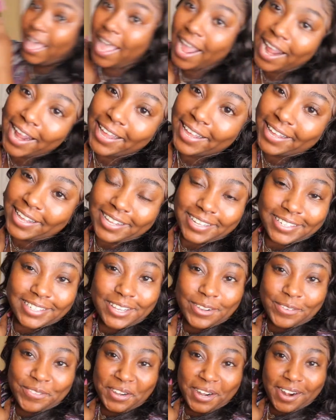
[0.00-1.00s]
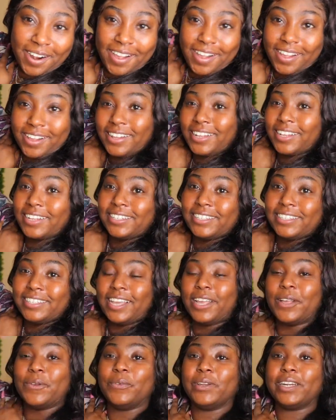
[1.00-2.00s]
Alright, y'all, so we are all
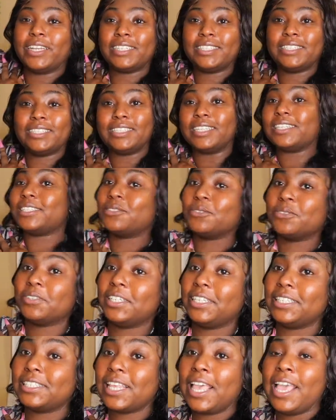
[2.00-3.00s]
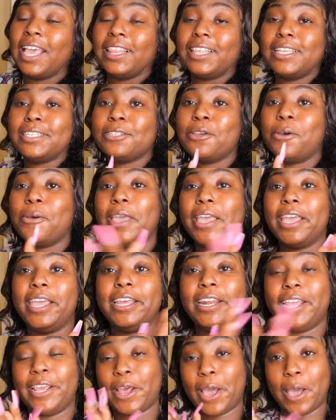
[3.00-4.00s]
done with accessories. Let's go
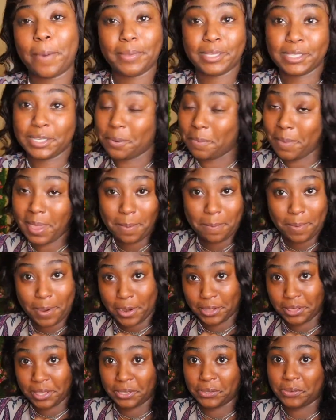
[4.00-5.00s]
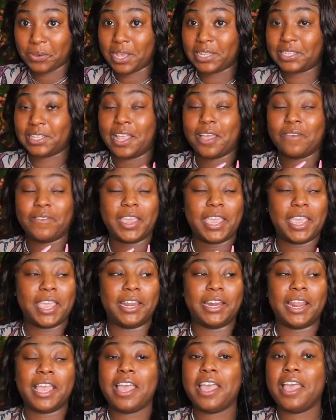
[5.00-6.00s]
ahead and hop into the main part that you guys love
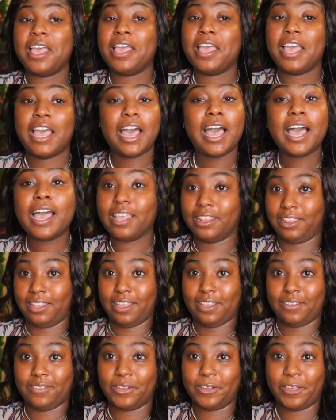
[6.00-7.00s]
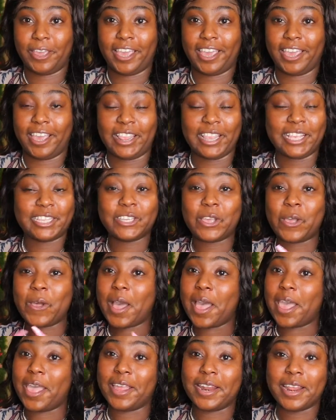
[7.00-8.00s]
and I love. Okay, let's go
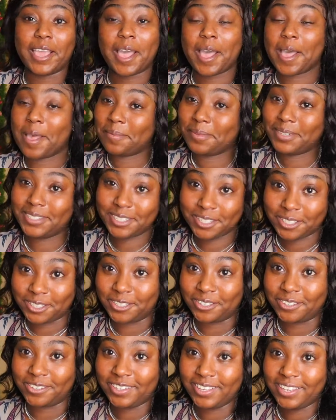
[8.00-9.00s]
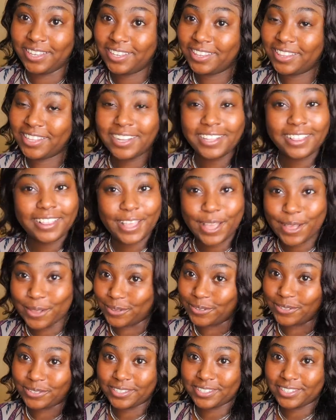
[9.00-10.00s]
ahead and hop into
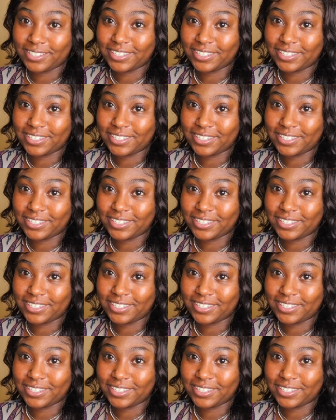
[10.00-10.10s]
clothes.